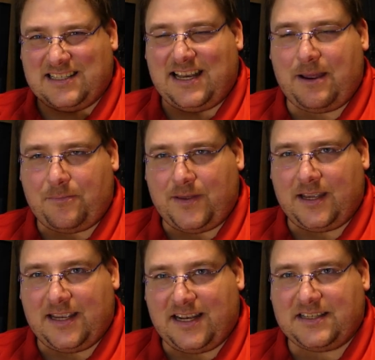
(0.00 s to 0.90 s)
the damn thing
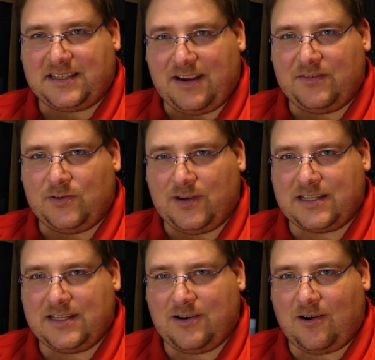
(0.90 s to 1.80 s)
and get it saved to an
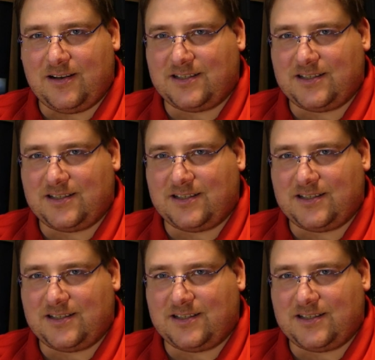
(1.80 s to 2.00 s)
SD card.